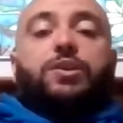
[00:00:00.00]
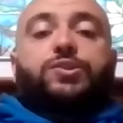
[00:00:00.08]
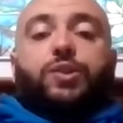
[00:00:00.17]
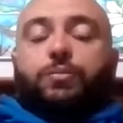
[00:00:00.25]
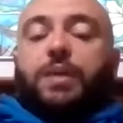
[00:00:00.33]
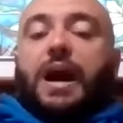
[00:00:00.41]

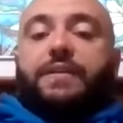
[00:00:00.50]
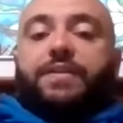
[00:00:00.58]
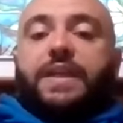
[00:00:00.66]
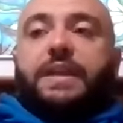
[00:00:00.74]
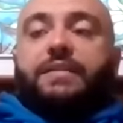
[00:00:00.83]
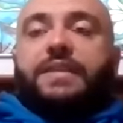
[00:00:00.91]
So I
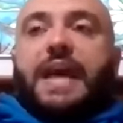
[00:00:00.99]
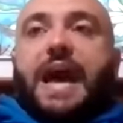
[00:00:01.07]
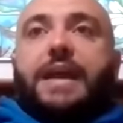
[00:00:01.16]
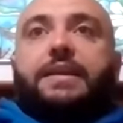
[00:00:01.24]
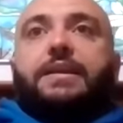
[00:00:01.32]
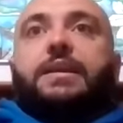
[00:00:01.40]
think
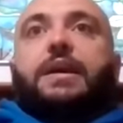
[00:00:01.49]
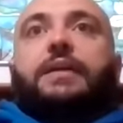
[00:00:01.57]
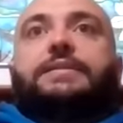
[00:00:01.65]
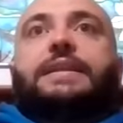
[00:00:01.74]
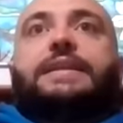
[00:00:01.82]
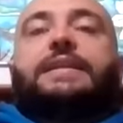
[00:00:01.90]
that
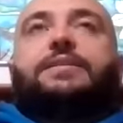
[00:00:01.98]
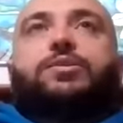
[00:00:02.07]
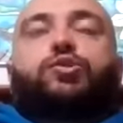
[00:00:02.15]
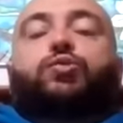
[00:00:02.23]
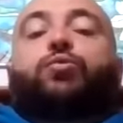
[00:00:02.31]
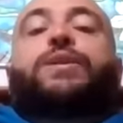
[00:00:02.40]
the
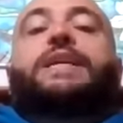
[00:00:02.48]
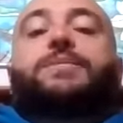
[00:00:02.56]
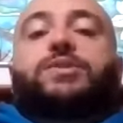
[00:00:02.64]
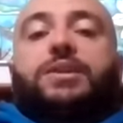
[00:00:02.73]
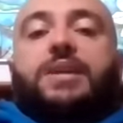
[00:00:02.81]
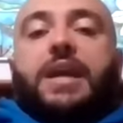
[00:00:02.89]
dream
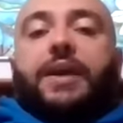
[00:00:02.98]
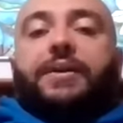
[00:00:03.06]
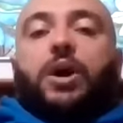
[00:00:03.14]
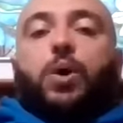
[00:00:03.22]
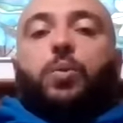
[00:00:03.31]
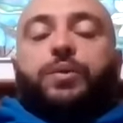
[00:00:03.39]

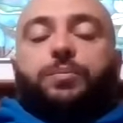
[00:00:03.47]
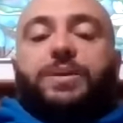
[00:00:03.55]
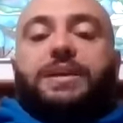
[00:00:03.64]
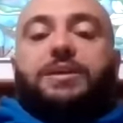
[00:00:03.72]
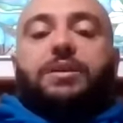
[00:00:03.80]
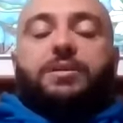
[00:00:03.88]
scenario would
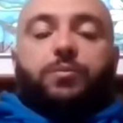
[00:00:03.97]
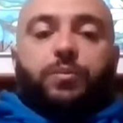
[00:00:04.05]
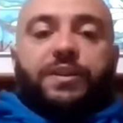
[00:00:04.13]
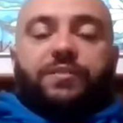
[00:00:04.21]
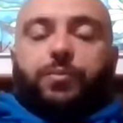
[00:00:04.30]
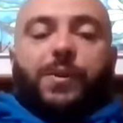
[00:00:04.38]
be
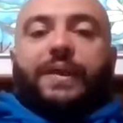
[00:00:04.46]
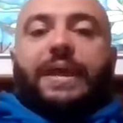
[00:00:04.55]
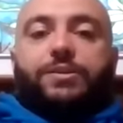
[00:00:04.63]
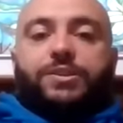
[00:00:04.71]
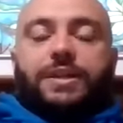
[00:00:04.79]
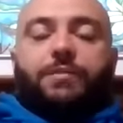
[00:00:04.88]
if Will
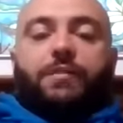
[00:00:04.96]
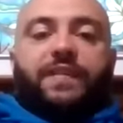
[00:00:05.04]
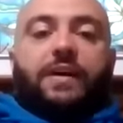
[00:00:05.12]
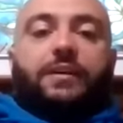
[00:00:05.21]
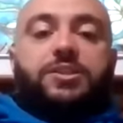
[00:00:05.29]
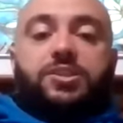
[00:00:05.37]
Anderson ever
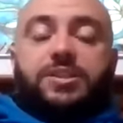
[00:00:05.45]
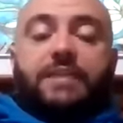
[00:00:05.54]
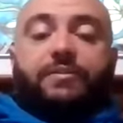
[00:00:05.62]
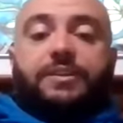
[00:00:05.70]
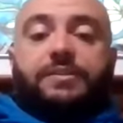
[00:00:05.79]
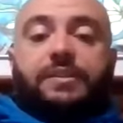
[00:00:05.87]
fell to
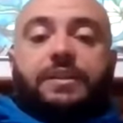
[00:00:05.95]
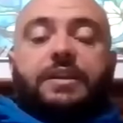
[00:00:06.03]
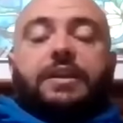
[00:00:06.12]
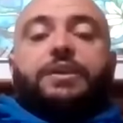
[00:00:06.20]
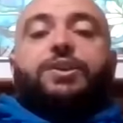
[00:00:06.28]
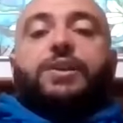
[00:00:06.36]
seven,
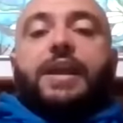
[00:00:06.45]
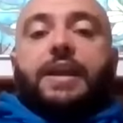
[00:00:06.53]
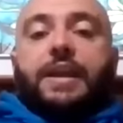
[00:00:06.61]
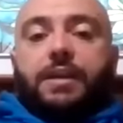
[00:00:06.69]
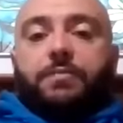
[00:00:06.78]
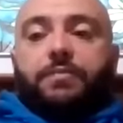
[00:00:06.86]
you
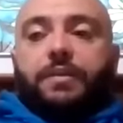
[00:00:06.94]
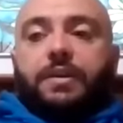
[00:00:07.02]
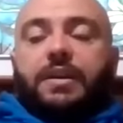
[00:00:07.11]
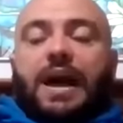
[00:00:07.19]
get him.